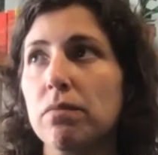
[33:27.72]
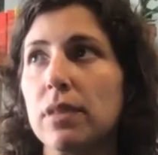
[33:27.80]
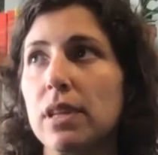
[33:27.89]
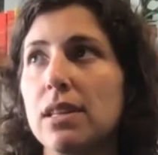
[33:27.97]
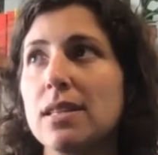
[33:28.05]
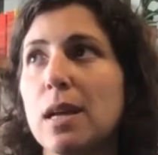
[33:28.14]

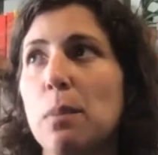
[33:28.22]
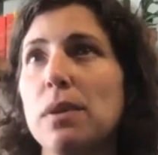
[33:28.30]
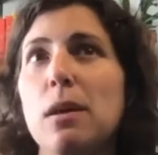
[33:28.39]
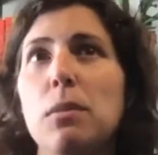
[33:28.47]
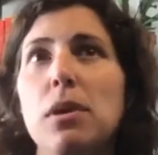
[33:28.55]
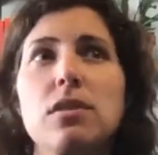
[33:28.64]
these
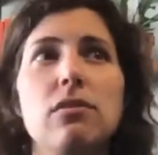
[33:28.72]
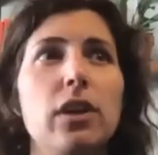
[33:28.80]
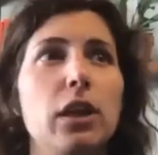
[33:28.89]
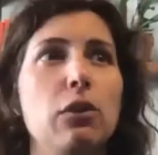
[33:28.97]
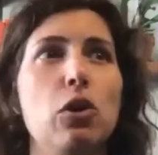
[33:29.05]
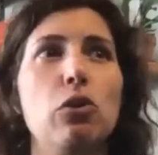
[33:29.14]
epidemics of
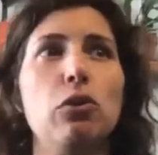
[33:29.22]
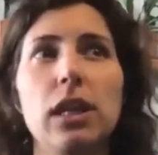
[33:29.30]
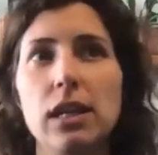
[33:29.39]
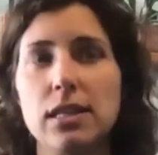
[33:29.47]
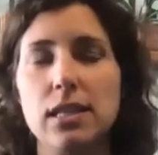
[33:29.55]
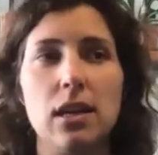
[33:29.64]
like
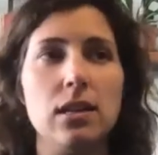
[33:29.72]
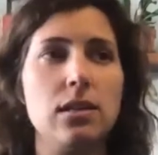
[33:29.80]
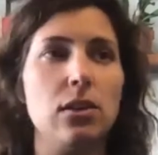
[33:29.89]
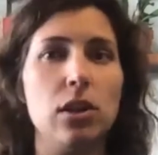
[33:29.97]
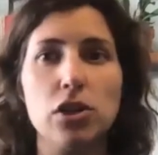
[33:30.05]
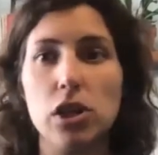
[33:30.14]
loneliness and
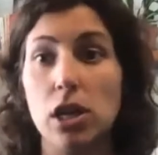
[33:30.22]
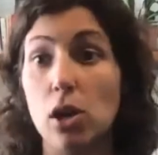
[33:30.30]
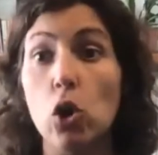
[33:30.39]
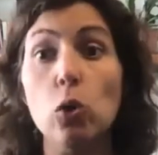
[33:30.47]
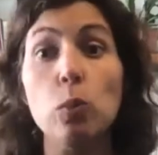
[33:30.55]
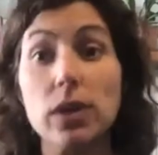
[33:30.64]
isolation and
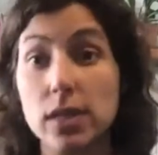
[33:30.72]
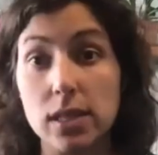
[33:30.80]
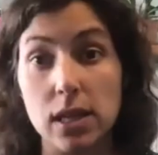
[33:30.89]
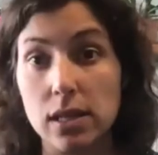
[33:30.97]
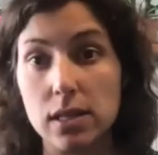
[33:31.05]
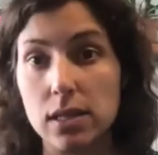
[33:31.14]

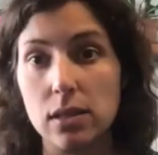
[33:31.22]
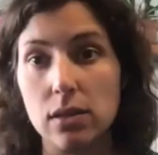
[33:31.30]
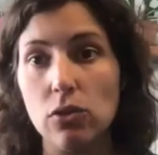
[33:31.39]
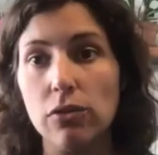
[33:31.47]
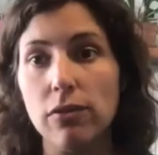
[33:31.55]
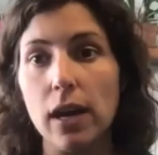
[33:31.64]
hopelessness.
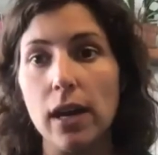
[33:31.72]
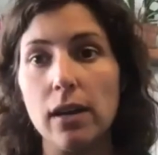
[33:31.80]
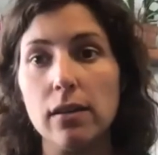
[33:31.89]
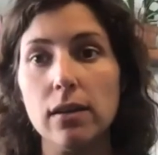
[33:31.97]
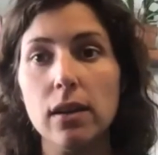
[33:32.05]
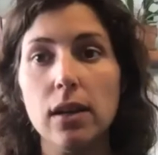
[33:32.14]
You find
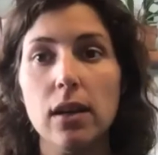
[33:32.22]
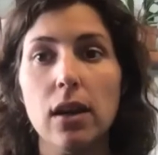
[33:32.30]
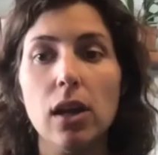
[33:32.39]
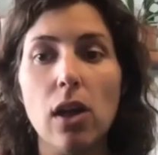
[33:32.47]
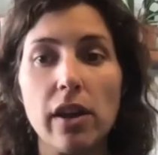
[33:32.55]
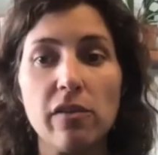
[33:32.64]

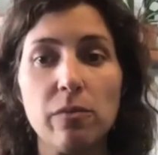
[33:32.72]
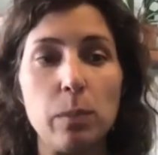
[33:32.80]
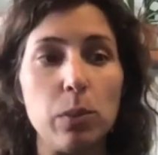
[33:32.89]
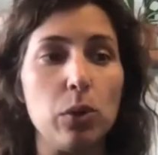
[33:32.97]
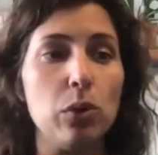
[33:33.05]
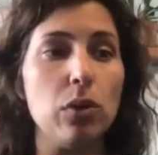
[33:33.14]
a lot of
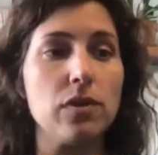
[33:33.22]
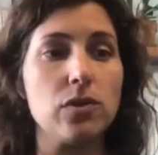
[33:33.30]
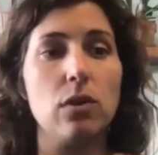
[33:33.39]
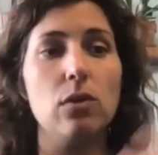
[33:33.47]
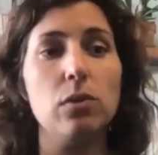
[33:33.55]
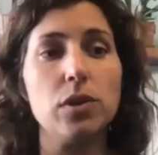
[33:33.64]
people who have
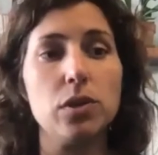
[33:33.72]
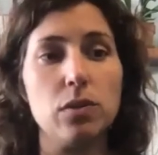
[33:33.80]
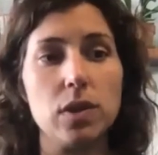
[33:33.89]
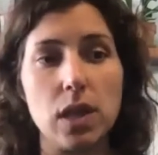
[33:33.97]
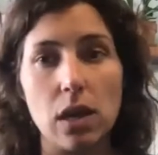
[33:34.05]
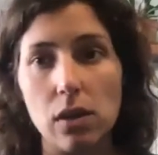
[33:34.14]
struggled with
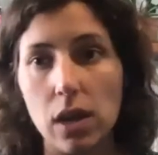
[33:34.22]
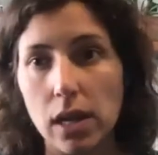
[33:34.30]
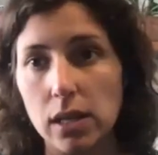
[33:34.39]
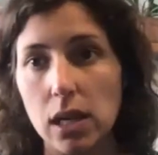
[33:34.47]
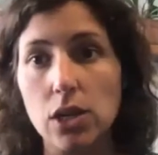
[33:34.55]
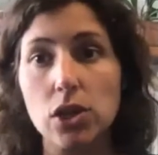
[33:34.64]
suicidal
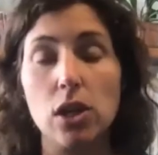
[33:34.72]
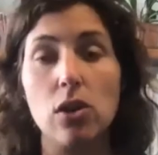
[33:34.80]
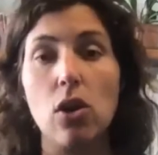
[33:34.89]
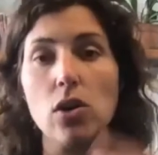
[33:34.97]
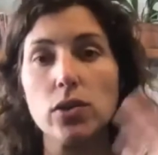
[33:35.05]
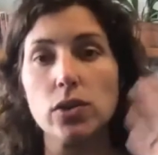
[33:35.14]
ideation
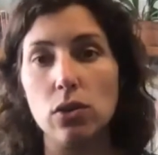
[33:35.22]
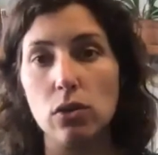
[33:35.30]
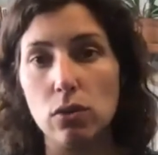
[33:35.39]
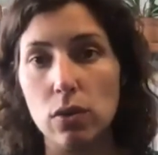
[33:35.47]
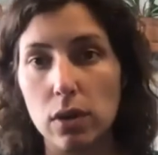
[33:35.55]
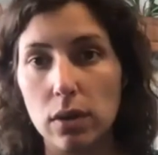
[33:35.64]

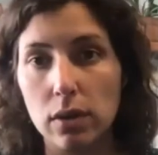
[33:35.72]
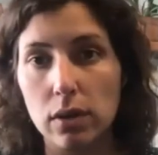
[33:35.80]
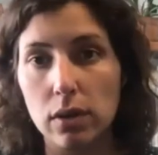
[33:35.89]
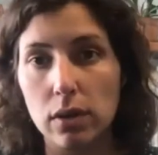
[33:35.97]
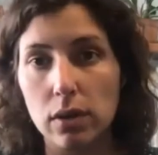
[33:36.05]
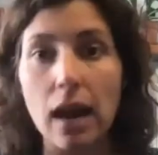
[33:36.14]
also
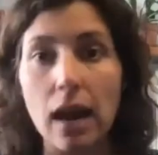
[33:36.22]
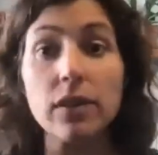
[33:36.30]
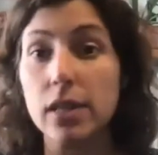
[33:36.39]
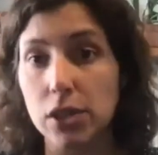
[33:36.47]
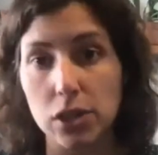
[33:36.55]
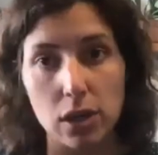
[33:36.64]
have
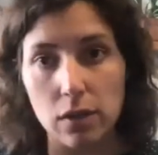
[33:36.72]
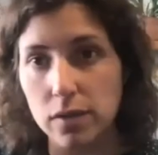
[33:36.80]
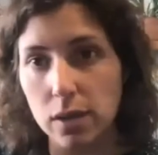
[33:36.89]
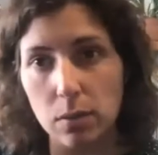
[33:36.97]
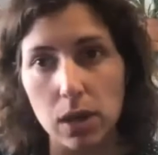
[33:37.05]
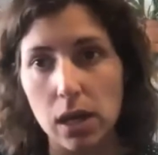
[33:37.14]
addiction of
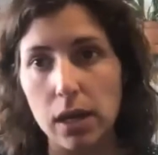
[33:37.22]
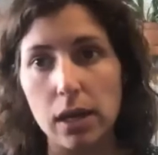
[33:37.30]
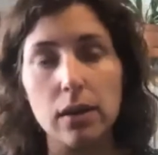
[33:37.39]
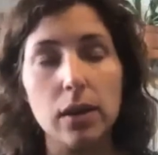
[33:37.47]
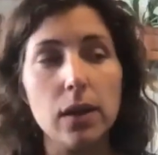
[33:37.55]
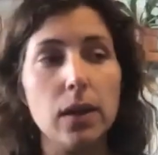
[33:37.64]
some kind.
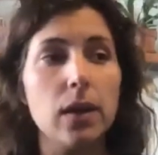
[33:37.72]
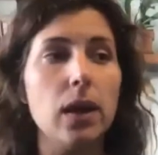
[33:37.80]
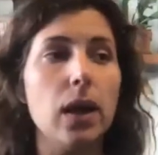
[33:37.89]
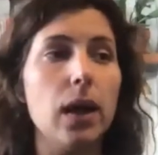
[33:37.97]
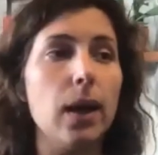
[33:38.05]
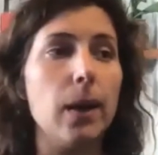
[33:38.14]

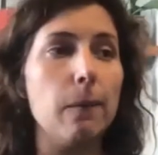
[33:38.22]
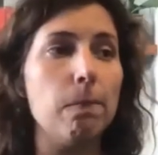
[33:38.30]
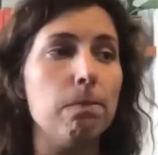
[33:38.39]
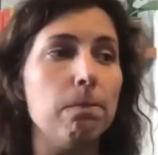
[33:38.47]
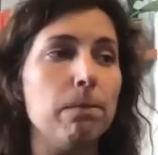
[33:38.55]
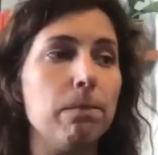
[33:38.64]
Um,
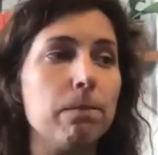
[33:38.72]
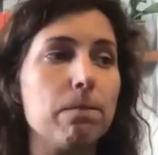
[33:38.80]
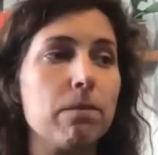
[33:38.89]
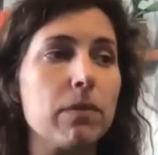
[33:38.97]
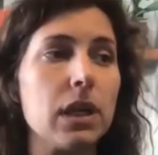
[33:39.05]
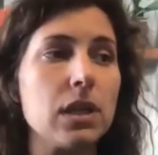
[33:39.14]

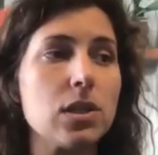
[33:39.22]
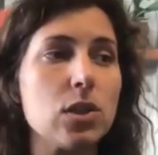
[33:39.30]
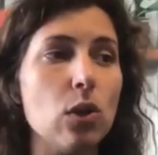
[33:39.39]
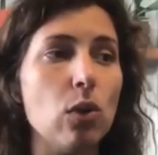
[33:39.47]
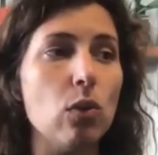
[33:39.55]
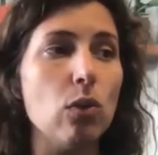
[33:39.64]
and so
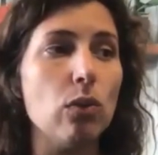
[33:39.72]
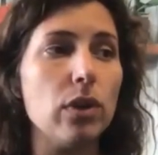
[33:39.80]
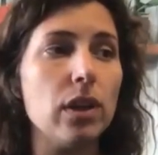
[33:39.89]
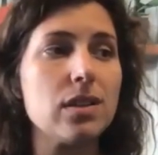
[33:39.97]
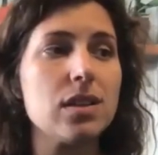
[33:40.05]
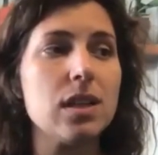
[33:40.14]

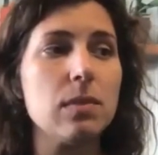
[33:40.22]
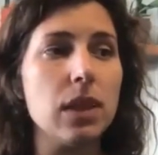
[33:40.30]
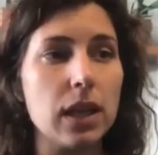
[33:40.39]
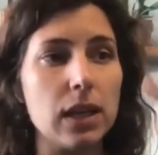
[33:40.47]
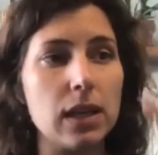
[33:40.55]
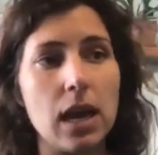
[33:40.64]
it seemed
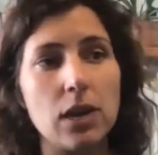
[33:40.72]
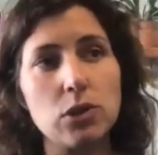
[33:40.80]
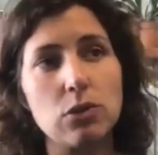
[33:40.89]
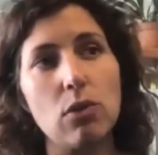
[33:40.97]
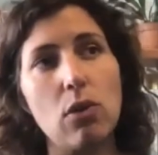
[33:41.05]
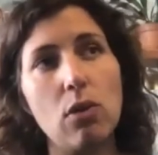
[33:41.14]
like a
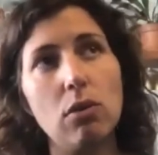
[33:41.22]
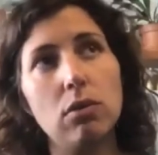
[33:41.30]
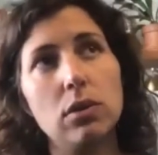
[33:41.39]
natural